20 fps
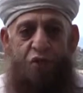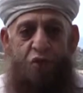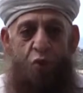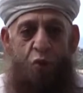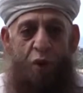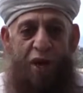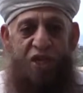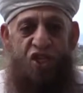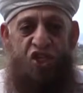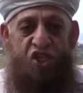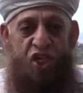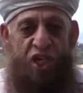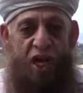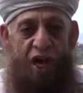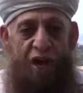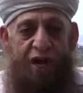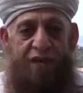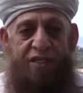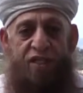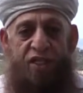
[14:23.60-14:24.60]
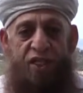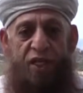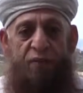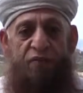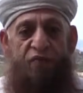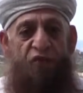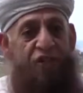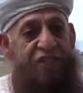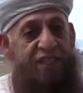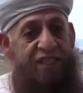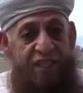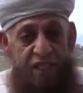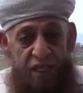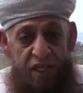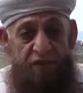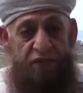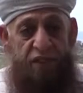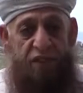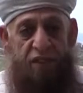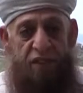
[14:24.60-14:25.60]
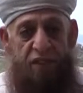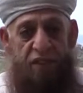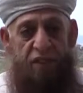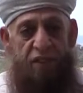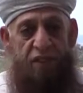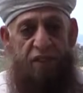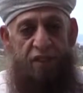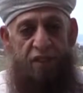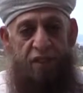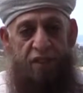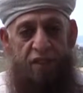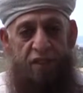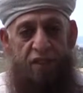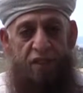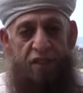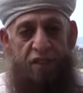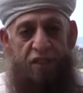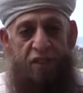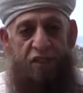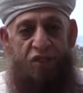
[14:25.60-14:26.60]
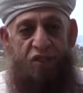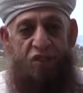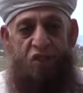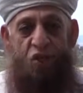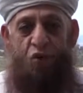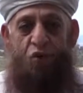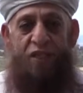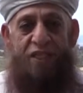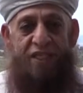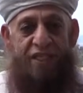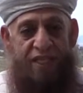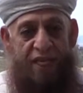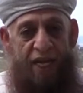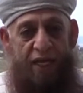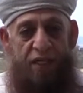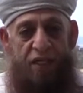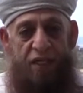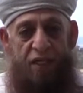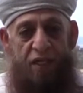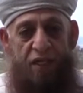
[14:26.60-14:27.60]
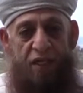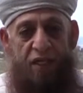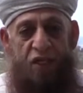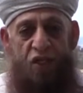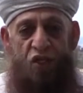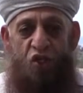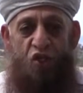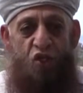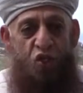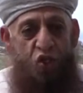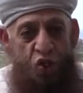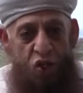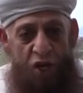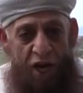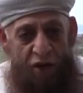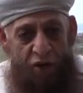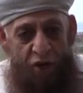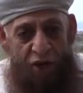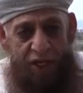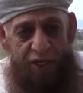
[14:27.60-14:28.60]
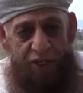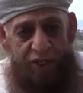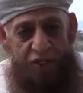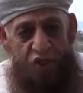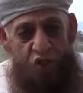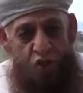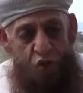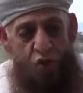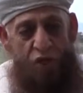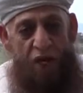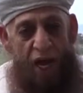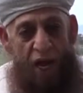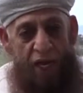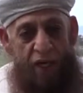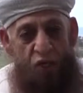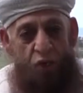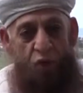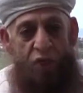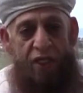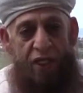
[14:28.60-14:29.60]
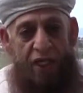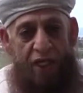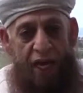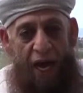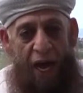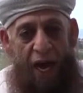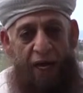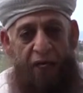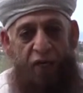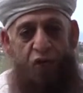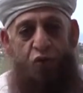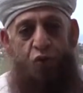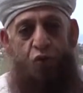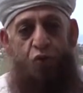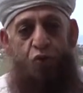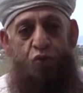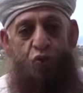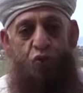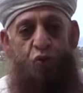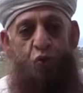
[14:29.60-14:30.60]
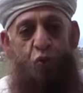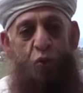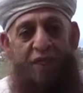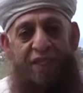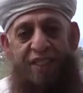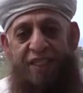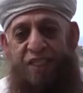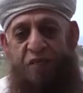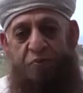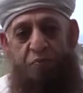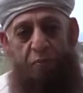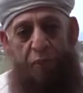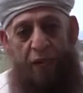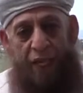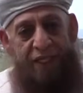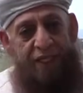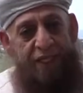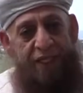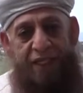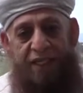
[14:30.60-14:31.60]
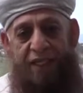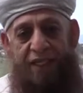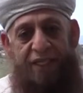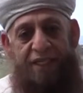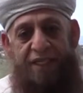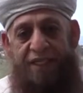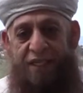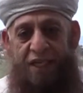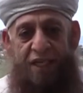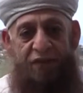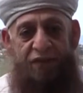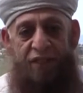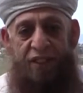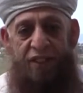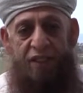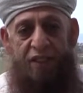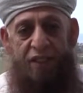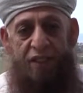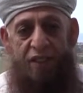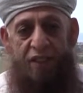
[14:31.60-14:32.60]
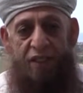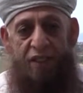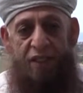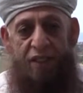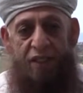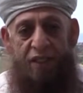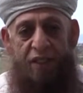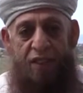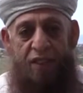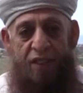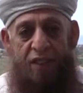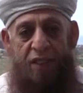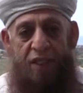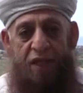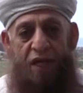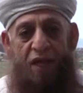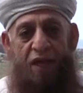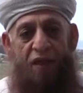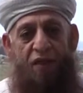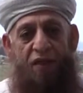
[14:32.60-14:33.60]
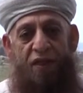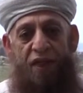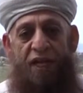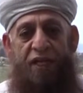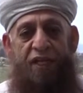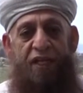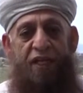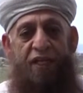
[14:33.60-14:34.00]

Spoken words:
to when she asked him for a servant. So he said, should I not guide you to what is better than a servant? Then